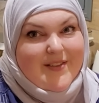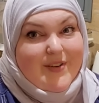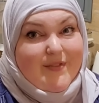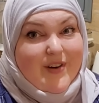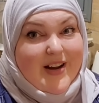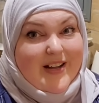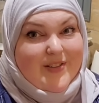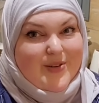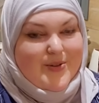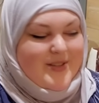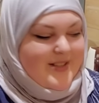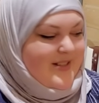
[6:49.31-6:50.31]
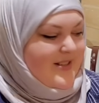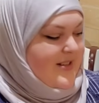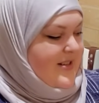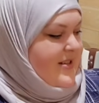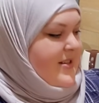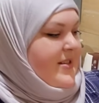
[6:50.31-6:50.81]
Have you ever had those?
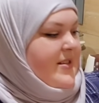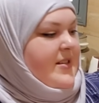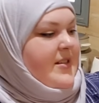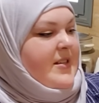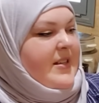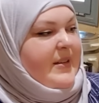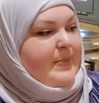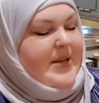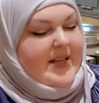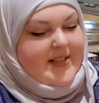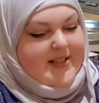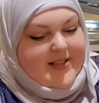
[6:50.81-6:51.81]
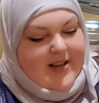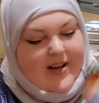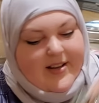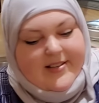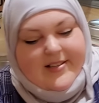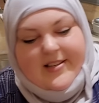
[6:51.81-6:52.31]
Pizza
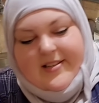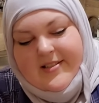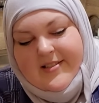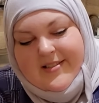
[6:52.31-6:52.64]
sauce.